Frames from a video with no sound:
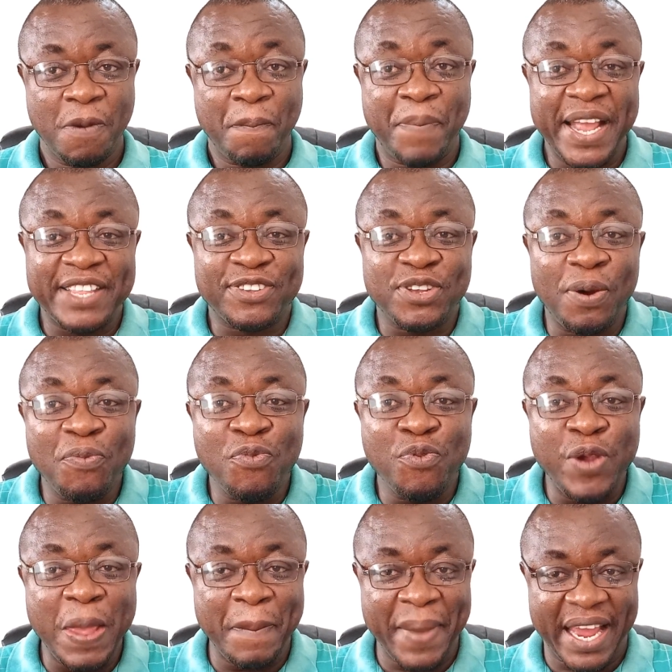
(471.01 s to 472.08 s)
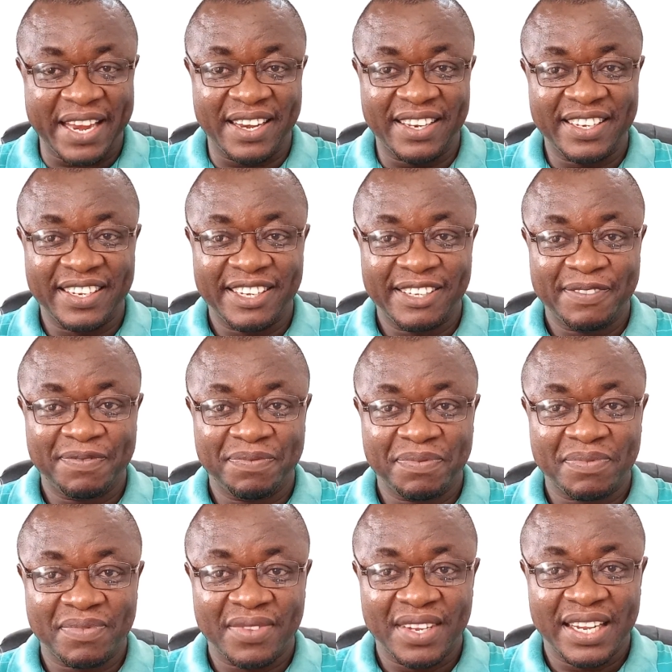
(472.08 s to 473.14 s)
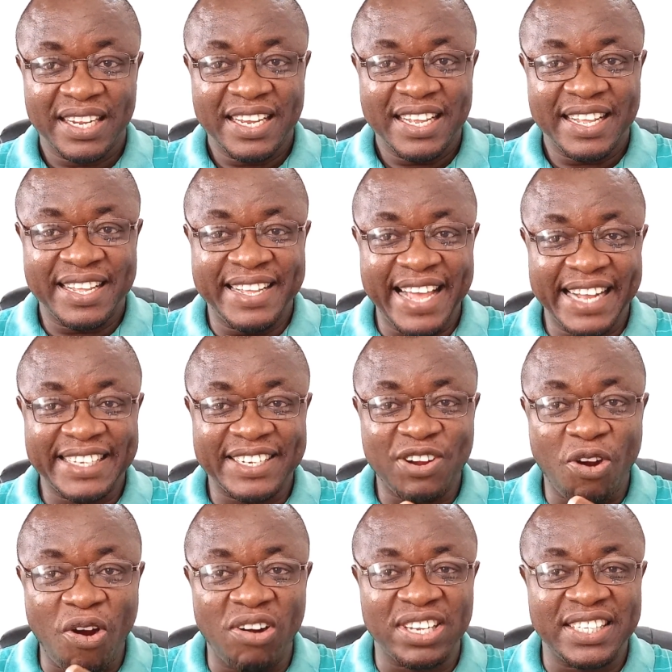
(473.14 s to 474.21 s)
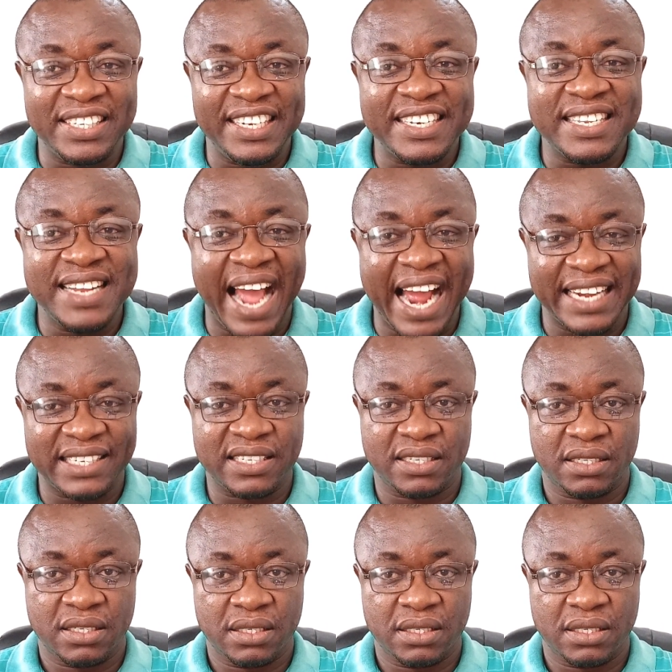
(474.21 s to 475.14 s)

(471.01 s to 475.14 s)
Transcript: But some women get caught in that.